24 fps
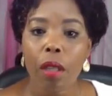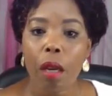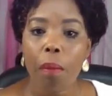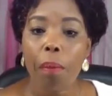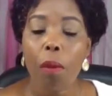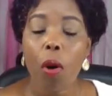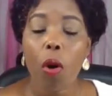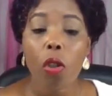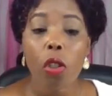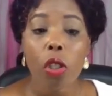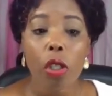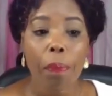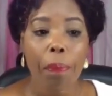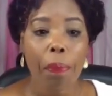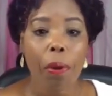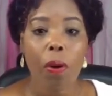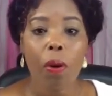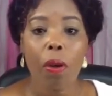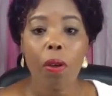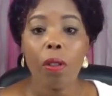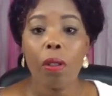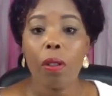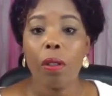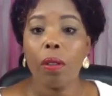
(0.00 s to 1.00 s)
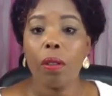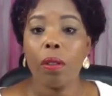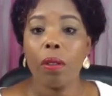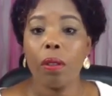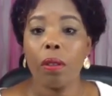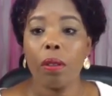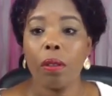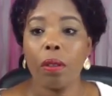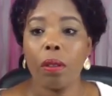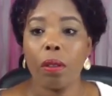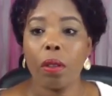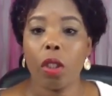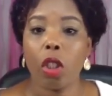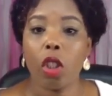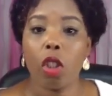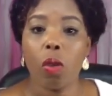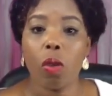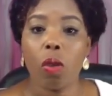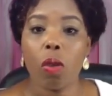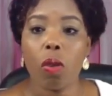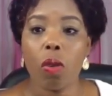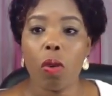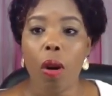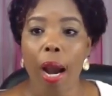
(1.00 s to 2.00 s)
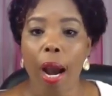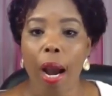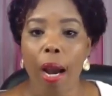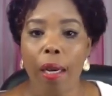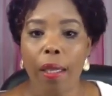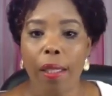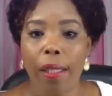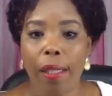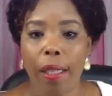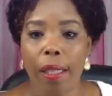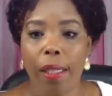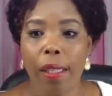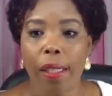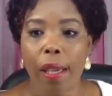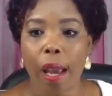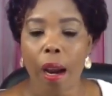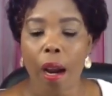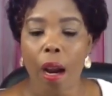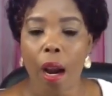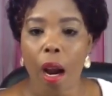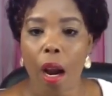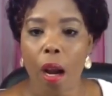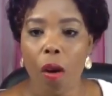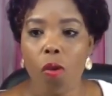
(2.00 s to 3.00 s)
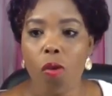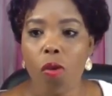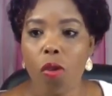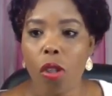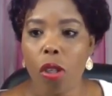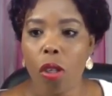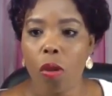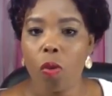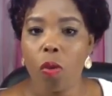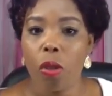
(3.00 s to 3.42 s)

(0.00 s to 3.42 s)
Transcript: multiple Google AdSense account,